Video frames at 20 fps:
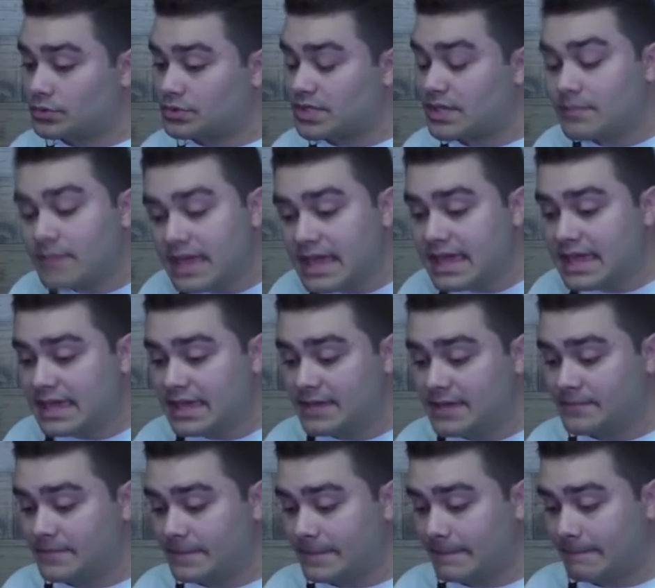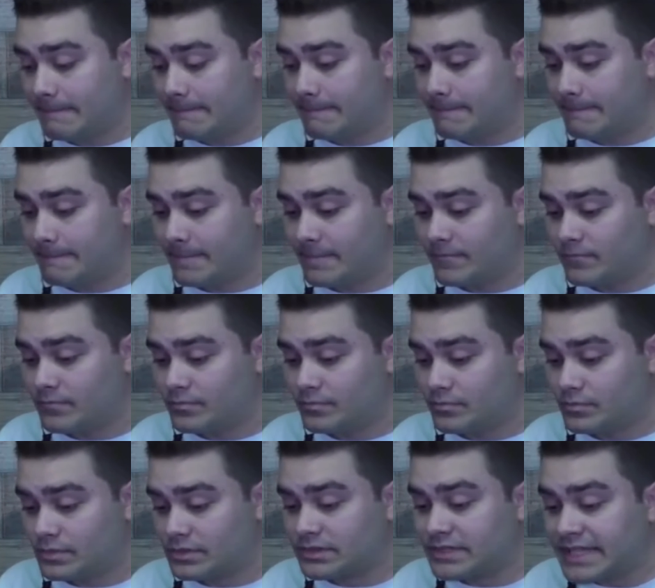To me,
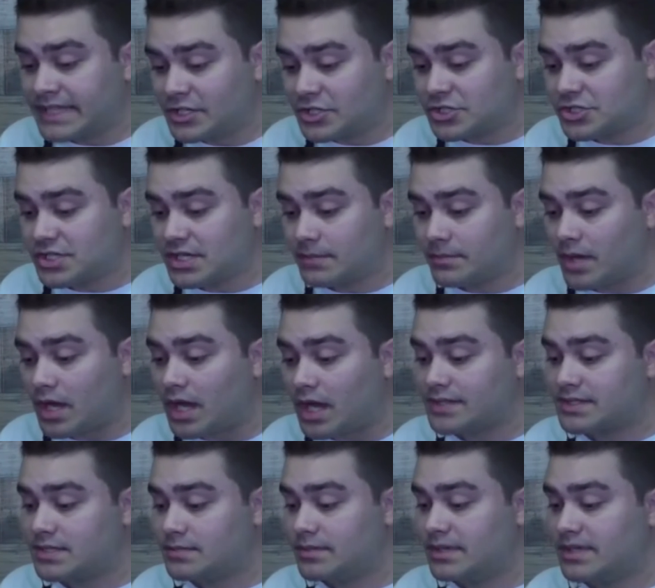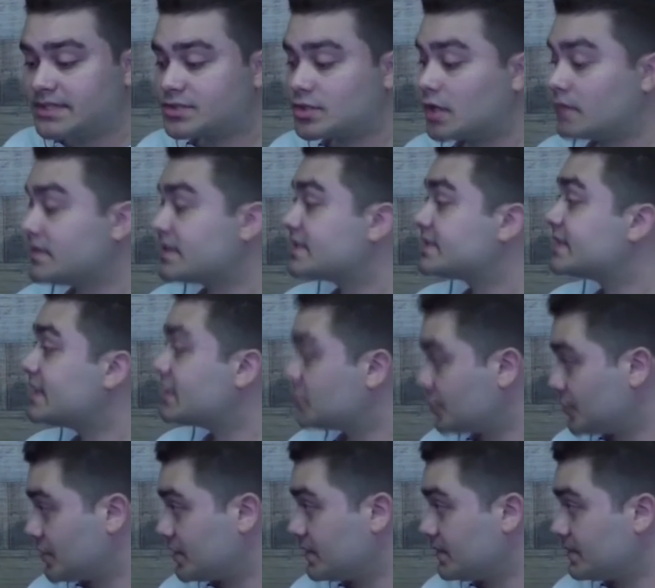leadership ought to be
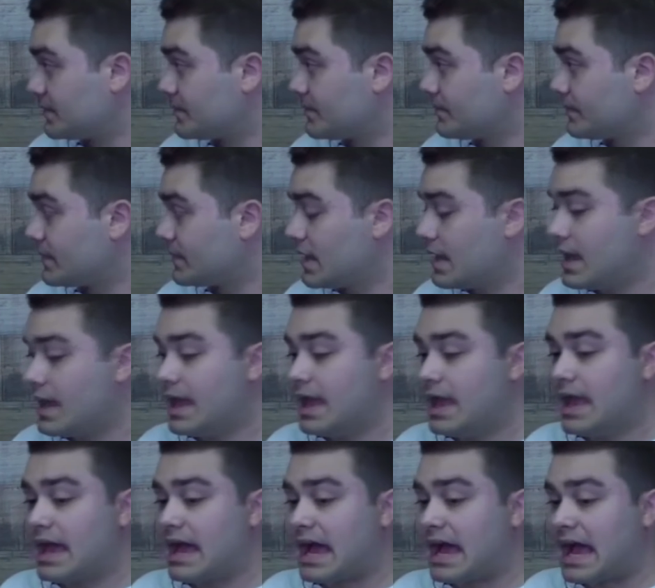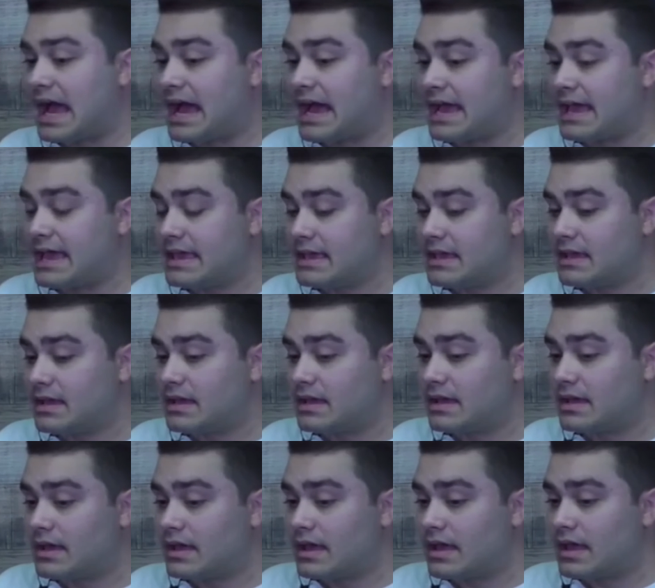service-centered. I
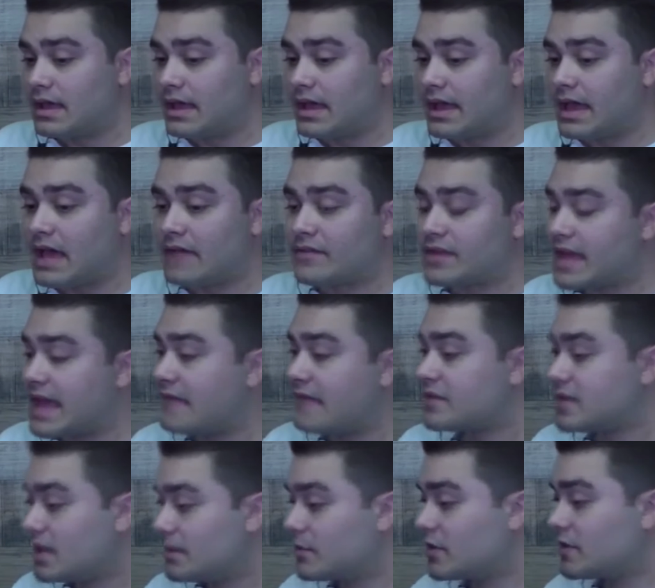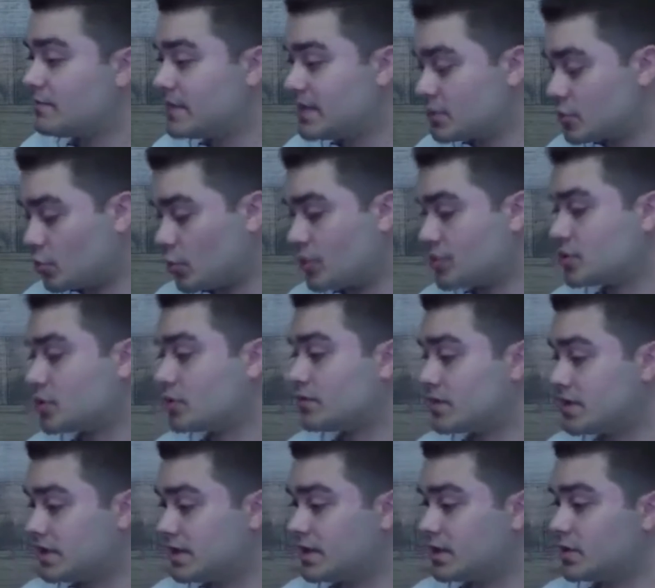have a number of mentors
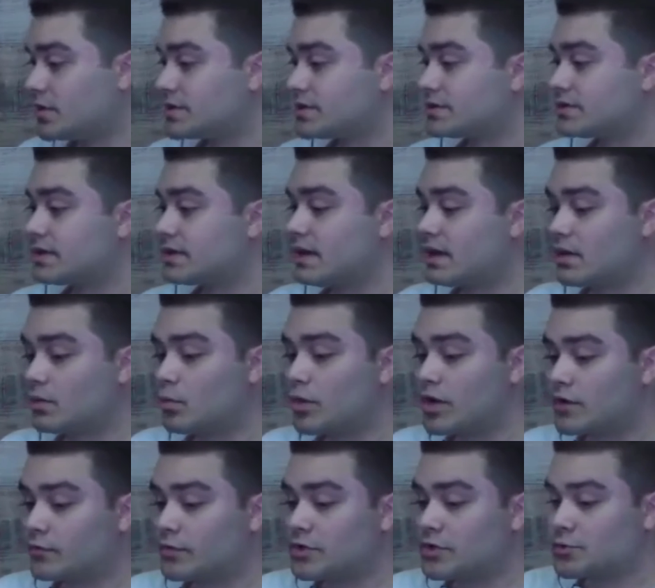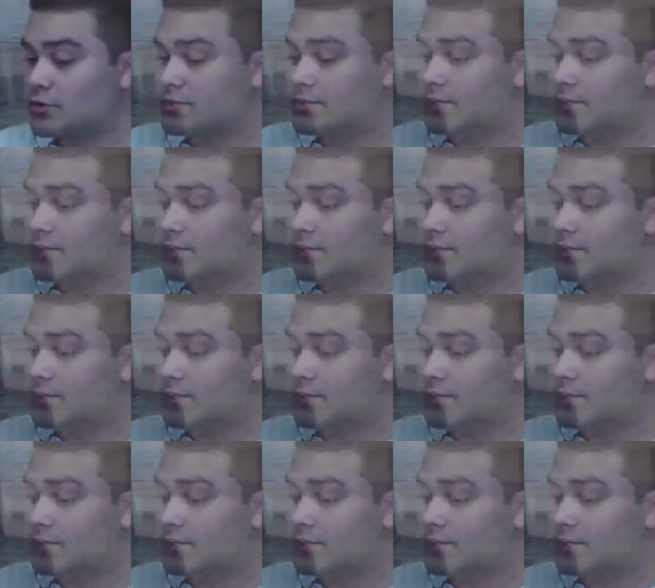over the years, one of which